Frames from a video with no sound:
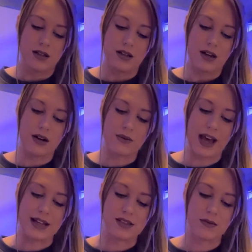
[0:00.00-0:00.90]

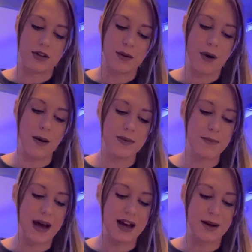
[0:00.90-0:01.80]
Okay, so I'm going to pop the
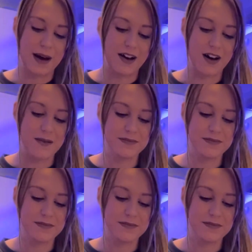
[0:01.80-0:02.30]
back on.